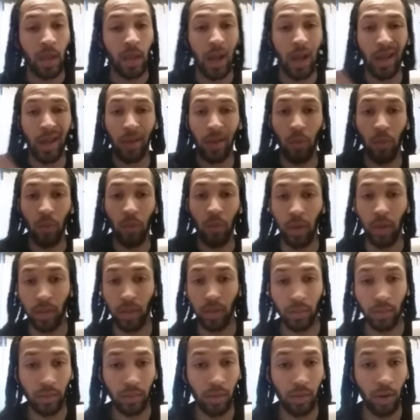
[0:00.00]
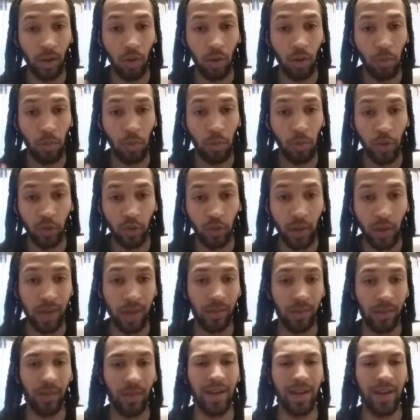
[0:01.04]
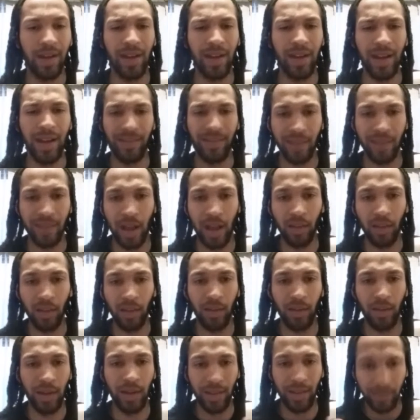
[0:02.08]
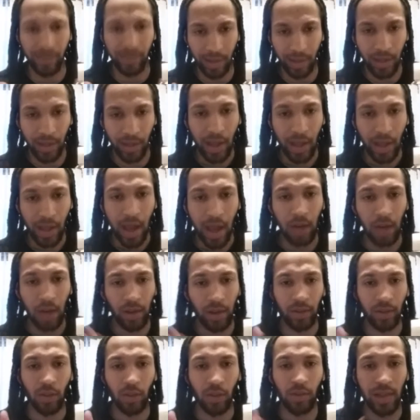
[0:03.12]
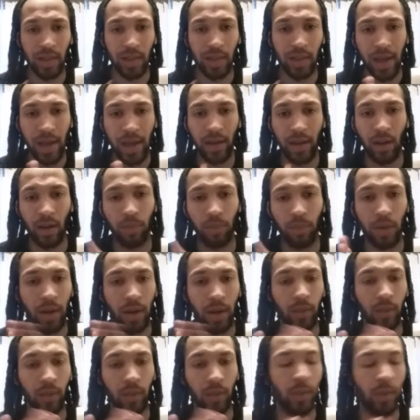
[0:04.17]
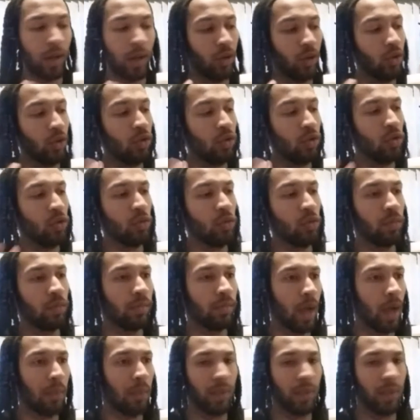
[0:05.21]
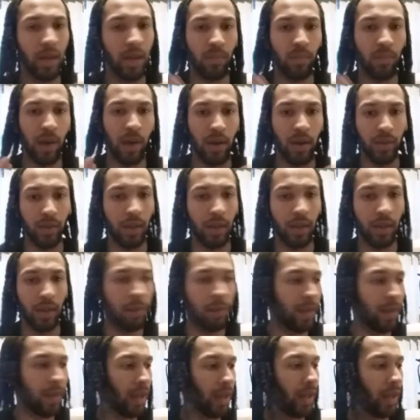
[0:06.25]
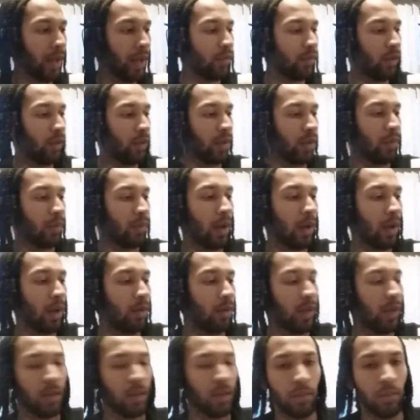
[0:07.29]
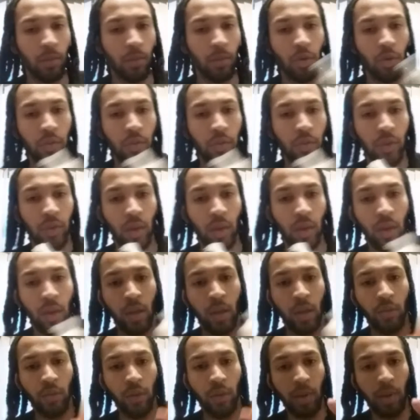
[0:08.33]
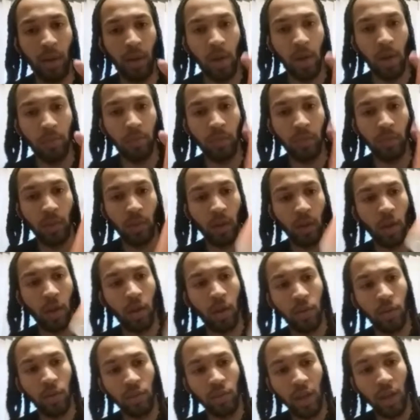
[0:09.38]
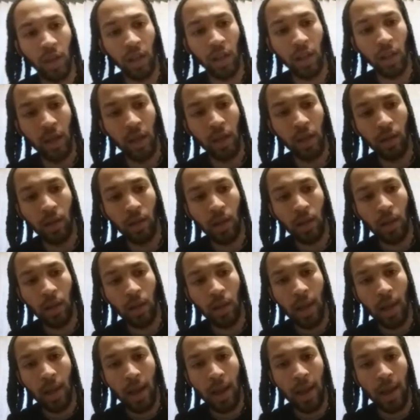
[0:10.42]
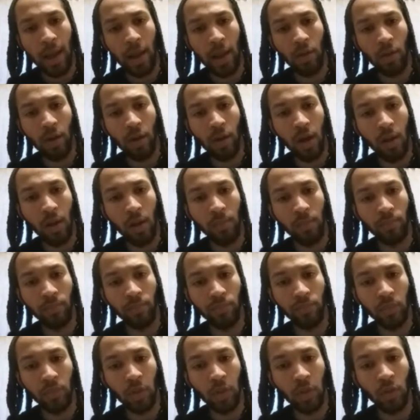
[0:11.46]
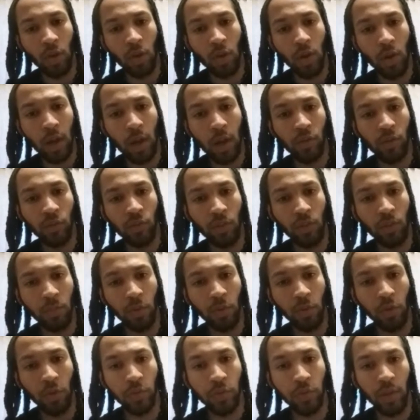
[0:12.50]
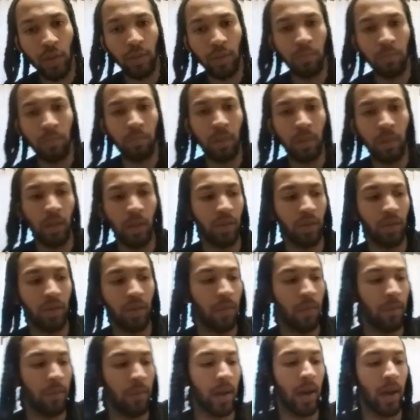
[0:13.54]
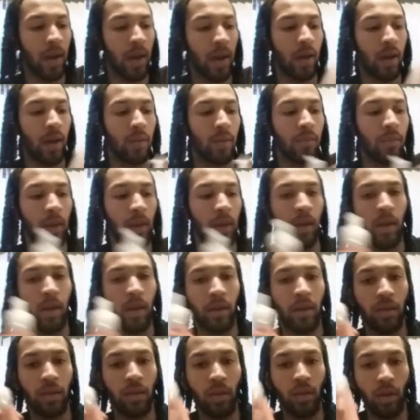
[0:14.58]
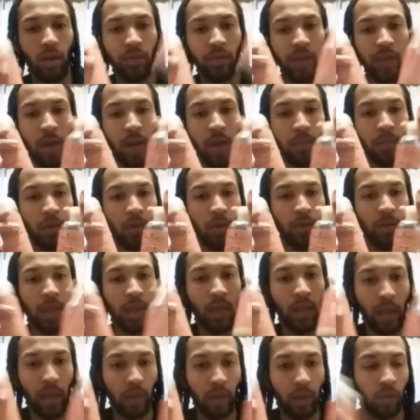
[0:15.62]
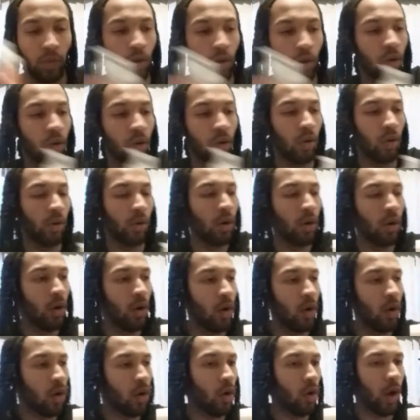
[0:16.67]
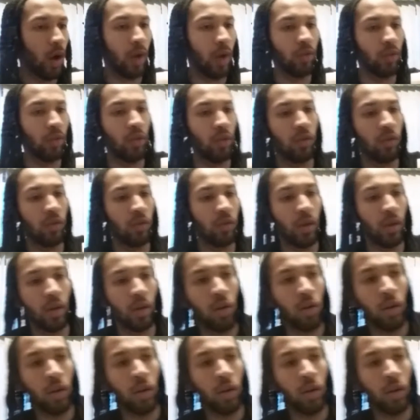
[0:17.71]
I like one, you know, moisturizer and styler, and that's it. I don't like to use a lot of products. When I do layer products, I may, like, for example, I'll take the mousse from the Curl and Shine line, and now you know, I'll use the mousse and put it on top of my you know, style milk to give it extra hold, or I'll use the